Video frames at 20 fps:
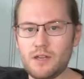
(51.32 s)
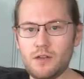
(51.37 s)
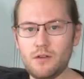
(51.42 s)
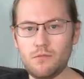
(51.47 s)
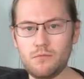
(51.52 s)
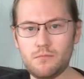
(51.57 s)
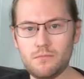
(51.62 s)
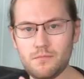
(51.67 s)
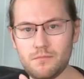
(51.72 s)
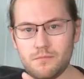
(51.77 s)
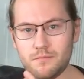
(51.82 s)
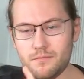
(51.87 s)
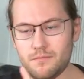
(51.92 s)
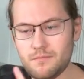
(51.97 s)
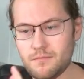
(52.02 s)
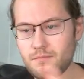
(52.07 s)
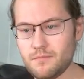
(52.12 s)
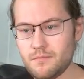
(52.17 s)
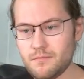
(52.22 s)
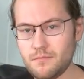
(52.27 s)
go.
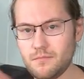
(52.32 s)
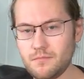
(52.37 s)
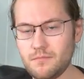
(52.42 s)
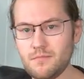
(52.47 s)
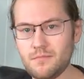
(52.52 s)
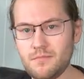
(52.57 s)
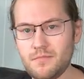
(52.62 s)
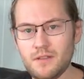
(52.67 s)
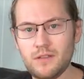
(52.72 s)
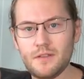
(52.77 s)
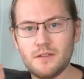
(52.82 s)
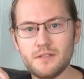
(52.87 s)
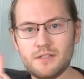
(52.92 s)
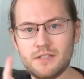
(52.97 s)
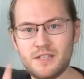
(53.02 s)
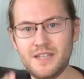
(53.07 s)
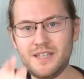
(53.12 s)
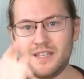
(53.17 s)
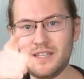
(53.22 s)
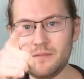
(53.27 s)

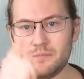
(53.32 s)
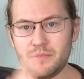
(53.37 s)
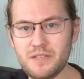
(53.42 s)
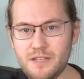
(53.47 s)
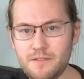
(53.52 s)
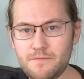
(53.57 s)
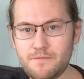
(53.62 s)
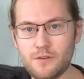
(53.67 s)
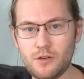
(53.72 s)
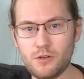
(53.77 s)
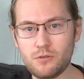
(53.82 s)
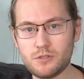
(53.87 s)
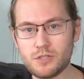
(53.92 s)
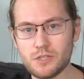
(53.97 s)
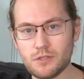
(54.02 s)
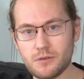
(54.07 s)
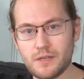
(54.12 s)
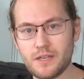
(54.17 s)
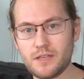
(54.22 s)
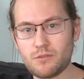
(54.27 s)
TB
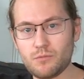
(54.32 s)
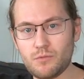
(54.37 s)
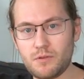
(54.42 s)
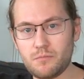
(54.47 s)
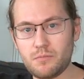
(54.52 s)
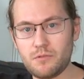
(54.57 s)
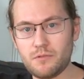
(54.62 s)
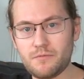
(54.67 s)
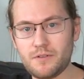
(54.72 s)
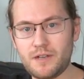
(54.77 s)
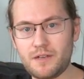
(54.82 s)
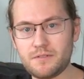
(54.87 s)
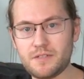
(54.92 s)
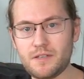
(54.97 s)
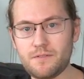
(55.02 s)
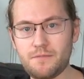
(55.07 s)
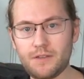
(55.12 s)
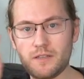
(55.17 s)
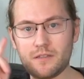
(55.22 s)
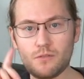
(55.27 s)
Photo X1.5
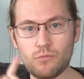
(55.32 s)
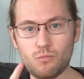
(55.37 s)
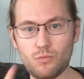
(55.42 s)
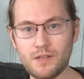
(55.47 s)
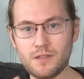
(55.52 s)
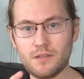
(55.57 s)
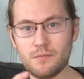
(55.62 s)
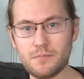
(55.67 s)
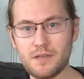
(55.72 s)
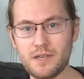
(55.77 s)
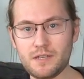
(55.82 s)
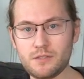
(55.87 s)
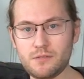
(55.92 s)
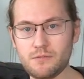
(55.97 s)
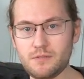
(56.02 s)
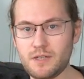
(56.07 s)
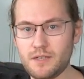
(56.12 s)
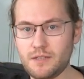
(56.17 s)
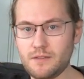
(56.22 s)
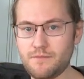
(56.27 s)
TFX and welcome back to
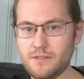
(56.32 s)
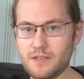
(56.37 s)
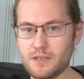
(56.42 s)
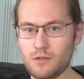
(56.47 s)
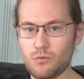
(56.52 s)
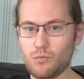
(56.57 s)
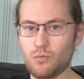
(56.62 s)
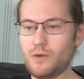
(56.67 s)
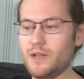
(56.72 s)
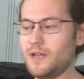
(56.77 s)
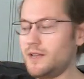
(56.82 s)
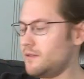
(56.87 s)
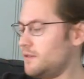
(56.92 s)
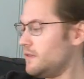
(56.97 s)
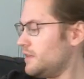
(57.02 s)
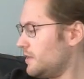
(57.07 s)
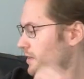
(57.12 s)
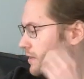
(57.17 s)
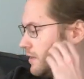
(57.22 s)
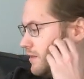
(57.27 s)
another video.
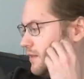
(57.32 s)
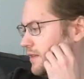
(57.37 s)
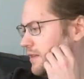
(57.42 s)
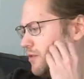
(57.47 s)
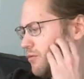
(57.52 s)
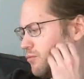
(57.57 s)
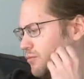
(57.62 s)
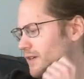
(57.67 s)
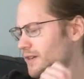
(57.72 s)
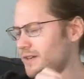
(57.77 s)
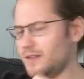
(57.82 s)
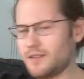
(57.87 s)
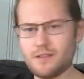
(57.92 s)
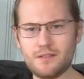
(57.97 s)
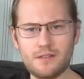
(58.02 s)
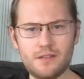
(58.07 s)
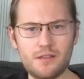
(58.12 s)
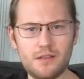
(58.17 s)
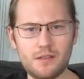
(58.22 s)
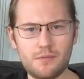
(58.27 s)
Well, this one is
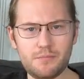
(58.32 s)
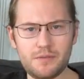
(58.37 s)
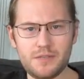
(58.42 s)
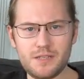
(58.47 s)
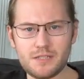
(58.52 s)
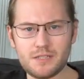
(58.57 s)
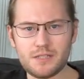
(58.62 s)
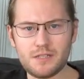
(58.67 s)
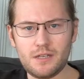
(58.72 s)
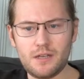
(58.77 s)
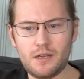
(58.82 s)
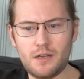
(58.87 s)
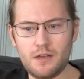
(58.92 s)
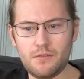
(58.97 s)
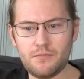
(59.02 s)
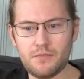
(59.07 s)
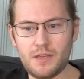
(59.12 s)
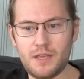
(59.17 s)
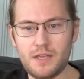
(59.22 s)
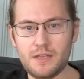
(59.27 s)
a little bit uh,
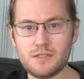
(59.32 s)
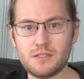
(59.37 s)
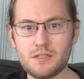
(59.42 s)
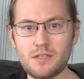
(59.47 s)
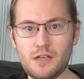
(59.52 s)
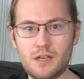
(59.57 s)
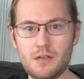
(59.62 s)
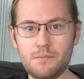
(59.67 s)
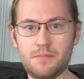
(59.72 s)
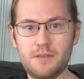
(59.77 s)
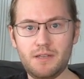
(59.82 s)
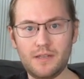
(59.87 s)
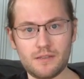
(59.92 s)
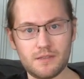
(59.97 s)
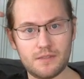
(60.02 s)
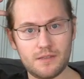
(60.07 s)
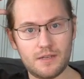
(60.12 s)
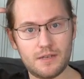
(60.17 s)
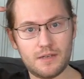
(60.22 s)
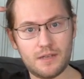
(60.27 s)
of a
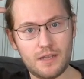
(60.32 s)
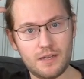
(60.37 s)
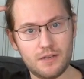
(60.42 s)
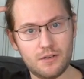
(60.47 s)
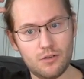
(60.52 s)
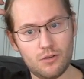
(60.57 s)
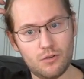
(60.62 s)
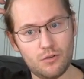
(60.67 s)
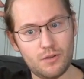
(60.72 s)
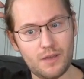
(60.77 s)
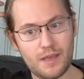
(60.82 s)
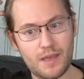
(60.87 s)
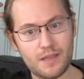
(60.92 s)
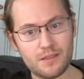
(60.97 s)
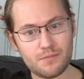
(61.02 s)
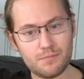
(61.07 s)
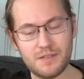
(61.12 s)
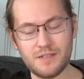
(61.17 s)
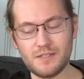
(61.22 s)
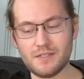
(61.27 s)
topic that I know
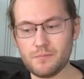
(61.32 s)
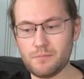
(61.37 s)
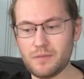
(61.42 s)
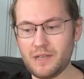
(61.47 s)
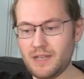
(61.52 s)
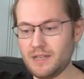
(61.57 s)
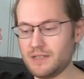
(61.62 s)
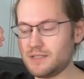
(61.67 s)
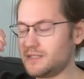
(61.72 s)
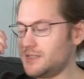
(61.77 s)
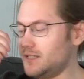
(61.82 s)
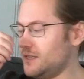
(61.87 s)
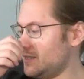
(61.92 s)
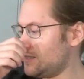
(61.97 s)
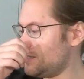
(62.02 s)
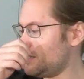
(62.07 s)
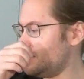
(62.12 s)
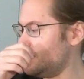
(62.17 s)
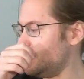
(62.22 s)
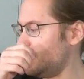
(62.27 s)
has been debated
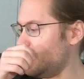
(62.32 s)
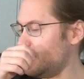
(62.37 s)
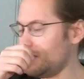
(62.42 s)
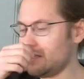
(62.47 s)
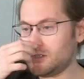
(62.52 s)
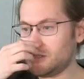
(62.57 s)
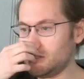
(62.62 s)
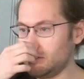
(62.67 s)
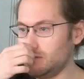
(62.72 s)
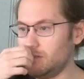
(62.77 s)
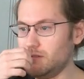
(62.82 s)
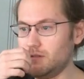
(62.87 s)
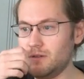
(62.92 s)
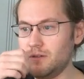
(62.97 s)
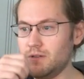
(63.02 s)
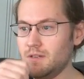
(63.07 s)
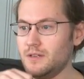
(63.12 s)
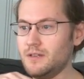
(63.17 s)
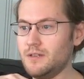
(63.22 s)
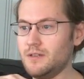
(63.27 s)
uh, to
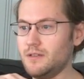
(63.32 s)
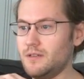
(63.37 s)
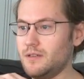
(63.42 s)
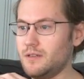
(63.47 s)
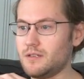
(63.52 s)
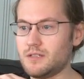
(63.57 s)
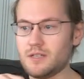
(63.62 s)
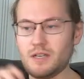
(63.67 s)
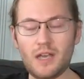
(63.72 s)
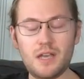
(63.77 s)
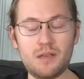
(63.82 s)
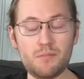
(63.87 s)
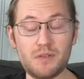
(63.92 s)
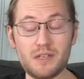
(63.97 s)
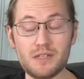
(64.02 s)
time